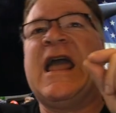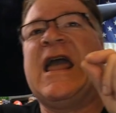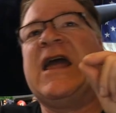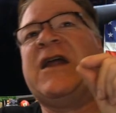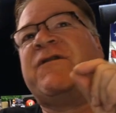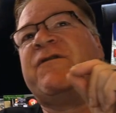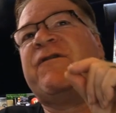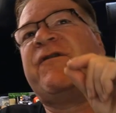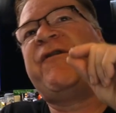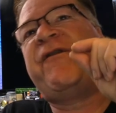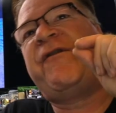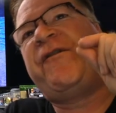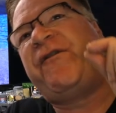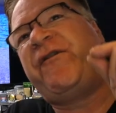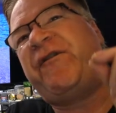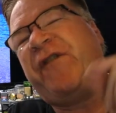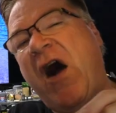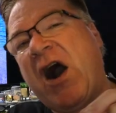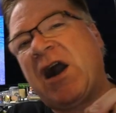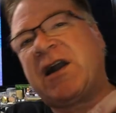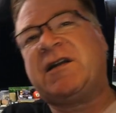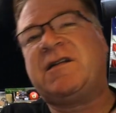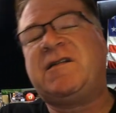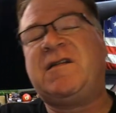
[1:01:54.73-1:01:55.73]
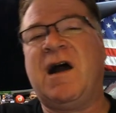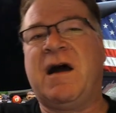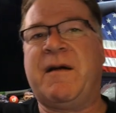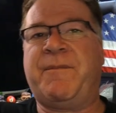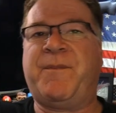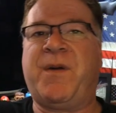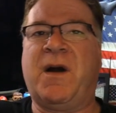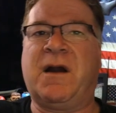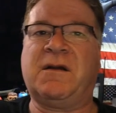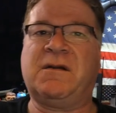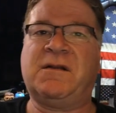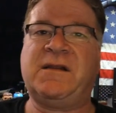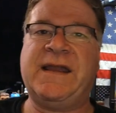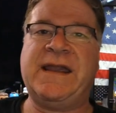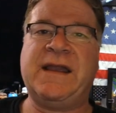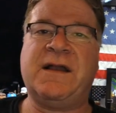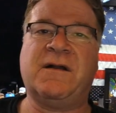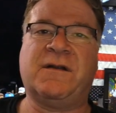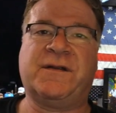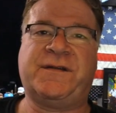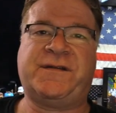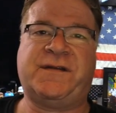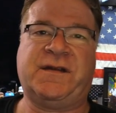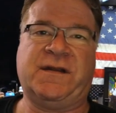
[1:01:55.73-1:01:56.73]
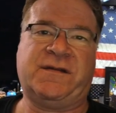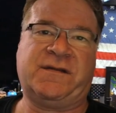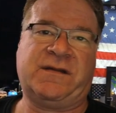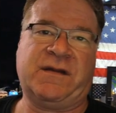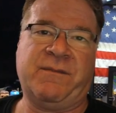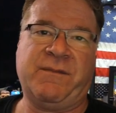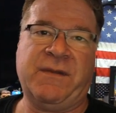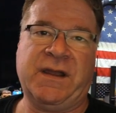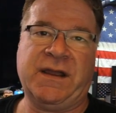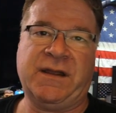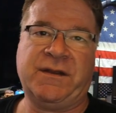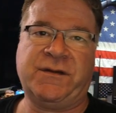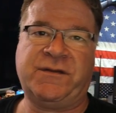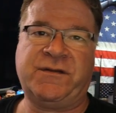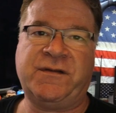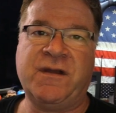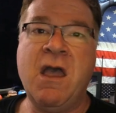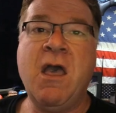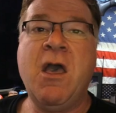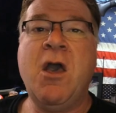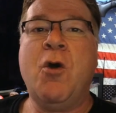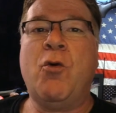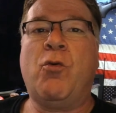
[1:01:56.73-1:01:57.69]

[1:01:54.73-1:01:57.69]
and fucked up our legal system is